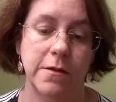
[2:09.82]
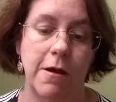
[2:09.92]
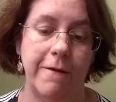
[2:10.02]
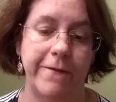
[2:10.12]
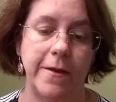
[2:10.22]

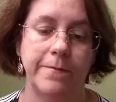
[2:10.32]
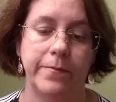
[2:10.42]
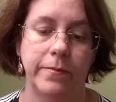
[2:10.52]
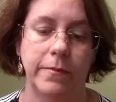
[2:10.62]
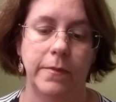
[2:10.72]
coffee.
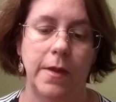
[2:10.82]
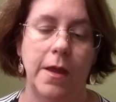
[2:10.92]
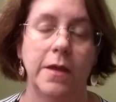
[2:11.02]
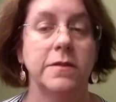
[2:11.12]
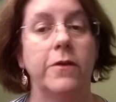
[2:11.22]

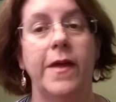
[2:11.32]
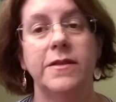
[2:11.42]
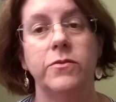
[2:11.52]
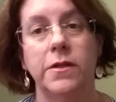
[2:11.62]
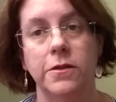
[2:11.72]
So
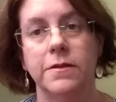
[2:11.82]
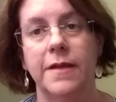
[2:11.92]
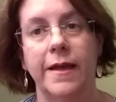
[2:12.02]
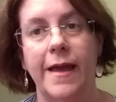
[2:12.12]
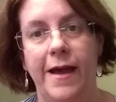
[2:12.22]
that's what it looks
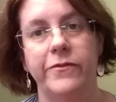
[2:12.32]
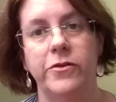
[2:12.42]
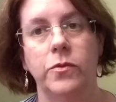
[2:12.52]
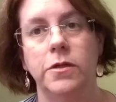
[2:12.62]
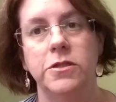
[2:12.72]
like
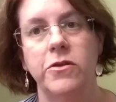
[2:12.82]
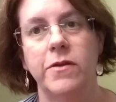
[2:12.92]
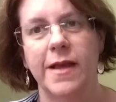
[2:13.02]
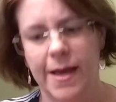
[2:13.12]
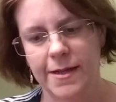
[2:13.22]
afterwards. You
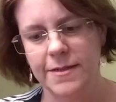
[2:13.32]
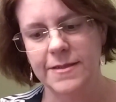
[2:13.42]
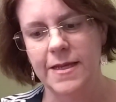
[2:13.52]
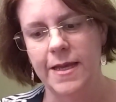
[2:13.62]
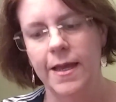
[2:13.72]
can kind of
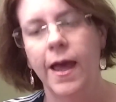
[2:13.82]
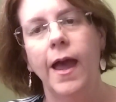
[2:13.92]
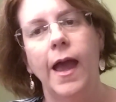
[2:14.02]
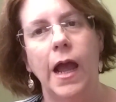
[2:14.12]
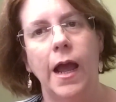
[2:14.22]
see
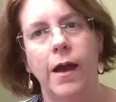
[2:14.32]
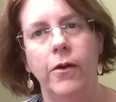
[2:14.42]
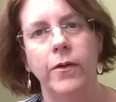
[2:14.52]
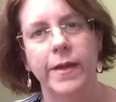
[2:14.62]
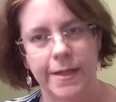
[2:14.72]

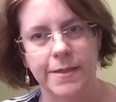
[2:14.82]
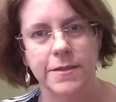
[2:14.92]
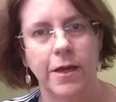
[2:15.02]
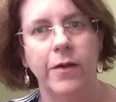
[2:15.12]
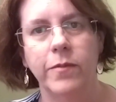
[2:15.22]
how it ends
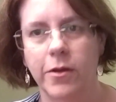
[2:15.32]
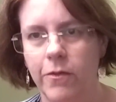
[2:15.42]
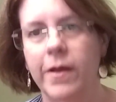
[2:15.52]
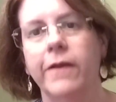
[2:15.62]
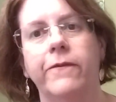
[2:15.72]
up
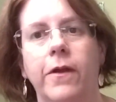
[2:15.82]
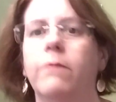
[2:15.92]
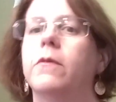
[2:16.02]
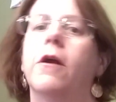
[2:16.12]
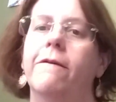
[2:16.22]
going
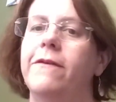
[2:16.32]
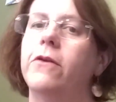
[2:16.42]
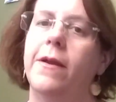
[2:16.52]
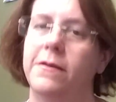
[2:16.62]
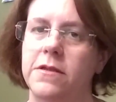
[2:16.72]
from coffee
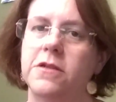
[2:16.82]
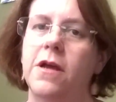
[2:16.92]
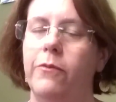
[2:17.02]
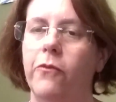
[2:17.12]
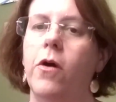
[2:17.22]
grounds on
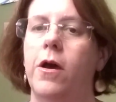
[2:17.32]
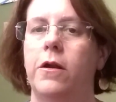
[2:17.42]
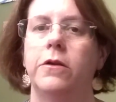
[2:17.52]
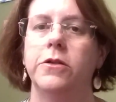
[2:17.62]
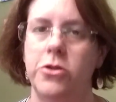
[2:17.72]
top of
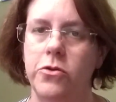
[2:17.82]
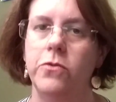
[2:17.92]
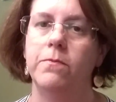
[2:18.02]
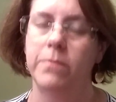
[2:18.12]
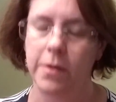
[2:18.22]
water
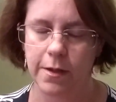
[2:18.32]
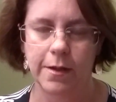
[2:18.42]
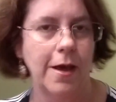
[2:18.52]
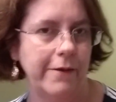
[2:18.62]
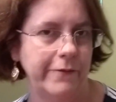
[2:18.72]
to
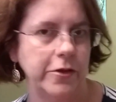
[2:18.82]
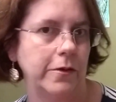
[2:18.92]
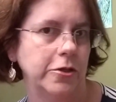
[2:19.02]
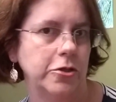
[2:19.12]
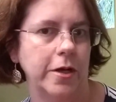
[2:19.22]
kava you
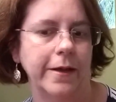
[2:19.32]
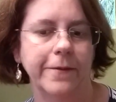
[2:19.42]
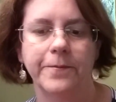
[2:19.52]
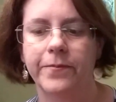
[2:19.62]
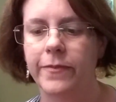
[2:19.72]
can drink.
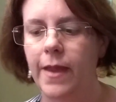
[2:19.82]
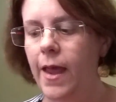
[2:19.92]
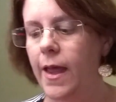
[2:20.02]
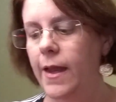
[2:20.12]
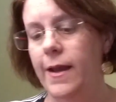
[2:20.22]

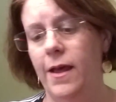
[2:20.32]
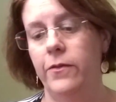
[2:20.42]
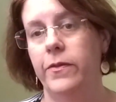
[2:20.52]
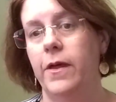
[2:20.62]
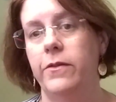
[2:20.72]

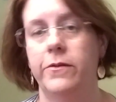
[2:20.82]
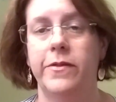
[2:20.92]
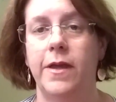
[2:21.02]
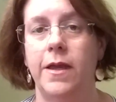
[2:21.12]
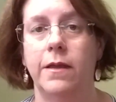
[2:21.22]
Now, the other
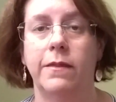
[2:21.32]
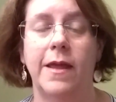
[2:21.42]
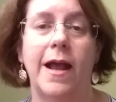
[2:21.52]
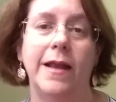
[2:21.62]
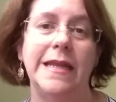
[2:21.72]
thing that
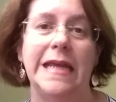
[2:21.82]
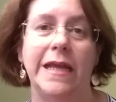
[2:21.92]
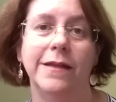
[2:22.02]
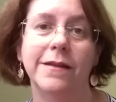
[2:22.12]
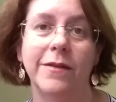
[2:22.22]
I
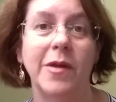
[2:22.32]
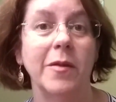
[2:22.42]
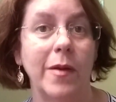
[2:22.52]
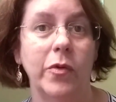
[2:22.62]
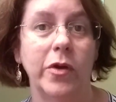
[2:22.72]
need to make
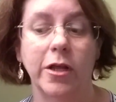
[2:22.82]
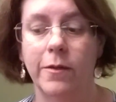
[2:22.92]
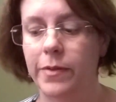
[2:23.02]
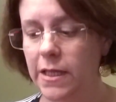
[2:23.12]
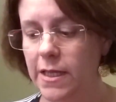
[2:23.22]
my morning
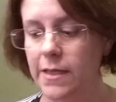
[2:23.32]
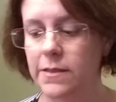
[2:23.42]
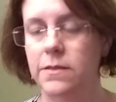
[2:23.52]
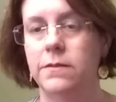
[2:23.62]
complete